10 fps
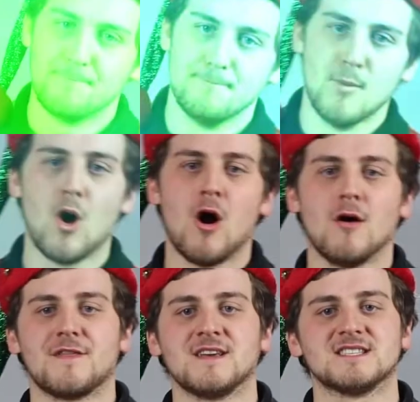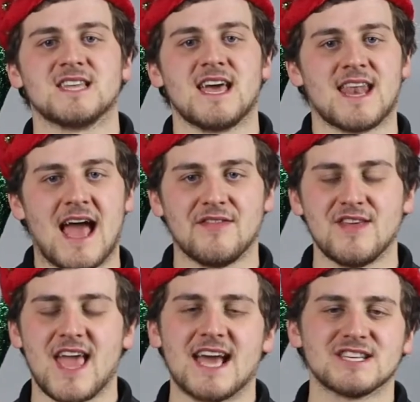More hot things then, and
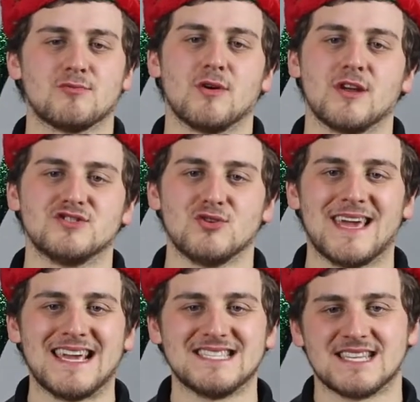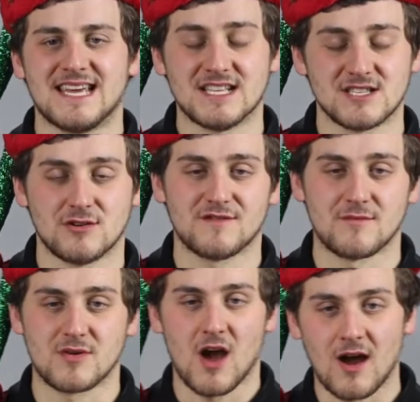the S102 heated insoles
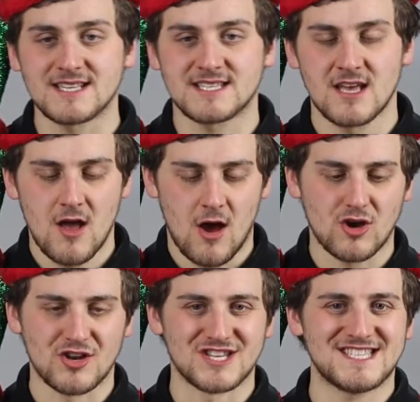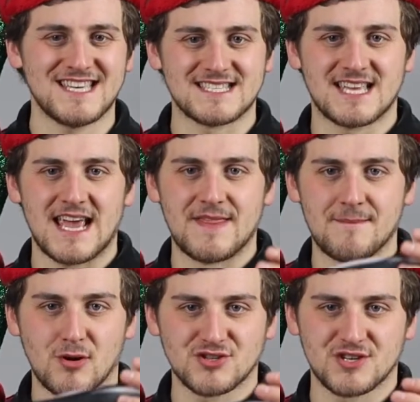from Keis are going to sit in the
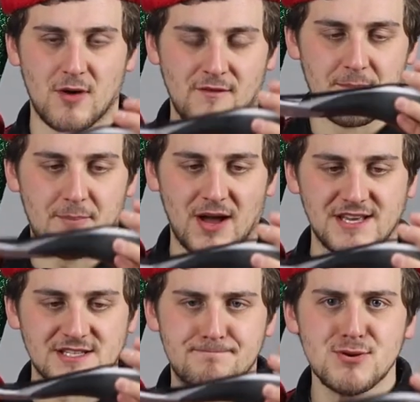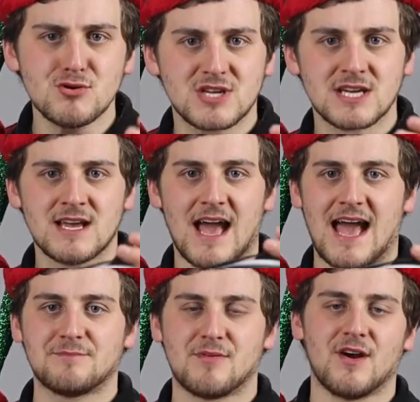bottom of a biker's boot
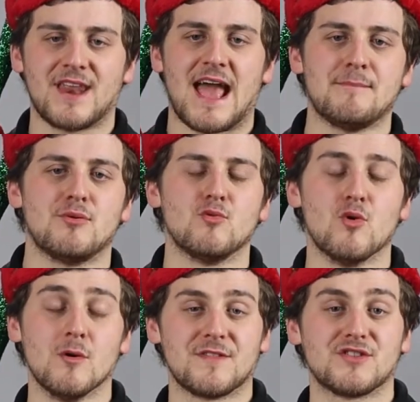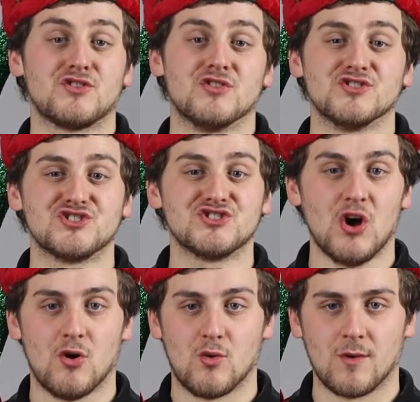and provide ample warmth to the
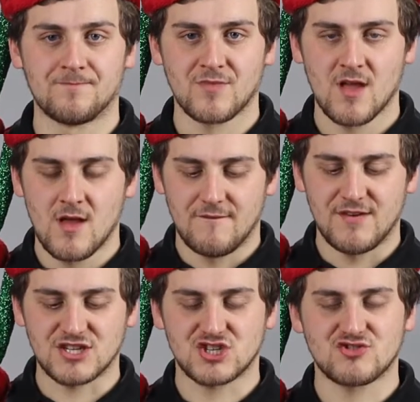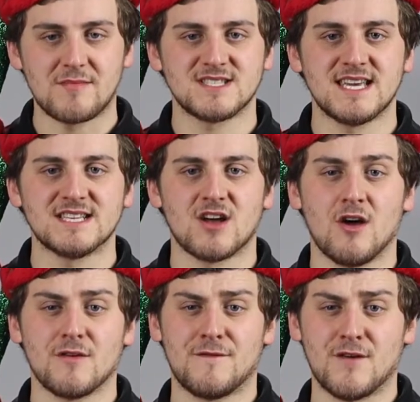sole. The extremities
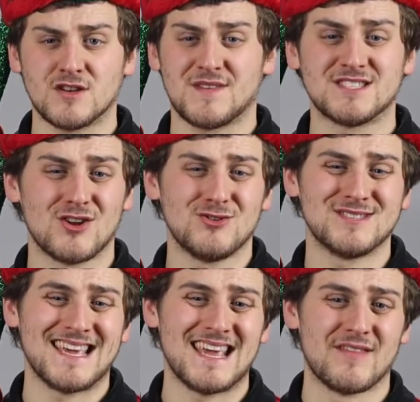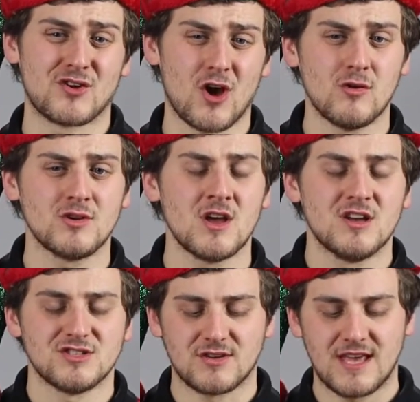are the first thing to lose heat in the cold,
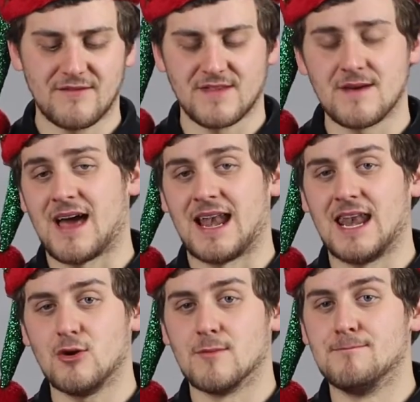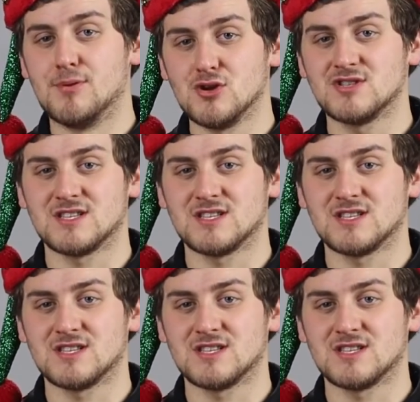so giving them that little boost